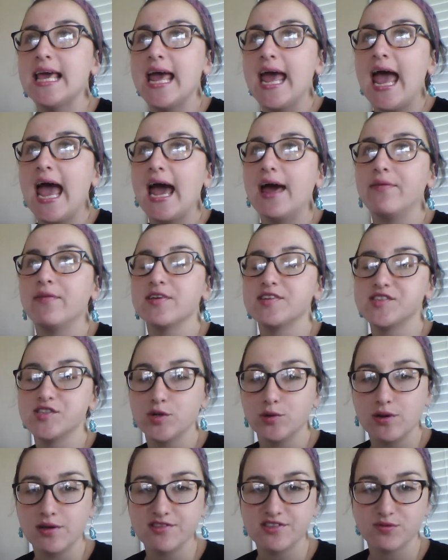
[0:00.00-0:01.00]
and the
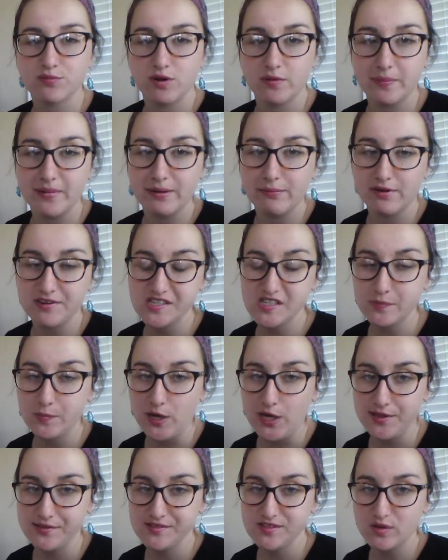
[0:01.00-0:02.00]
students would be
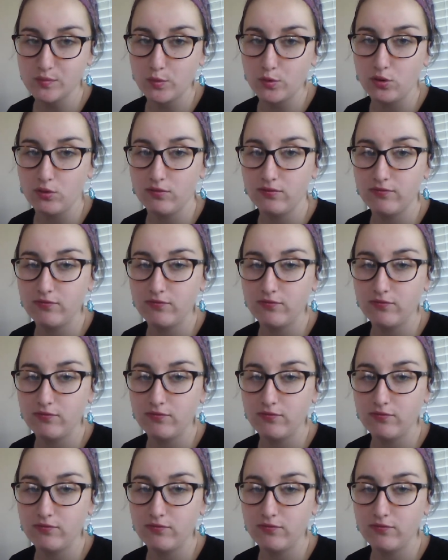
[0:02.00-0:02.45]
responsible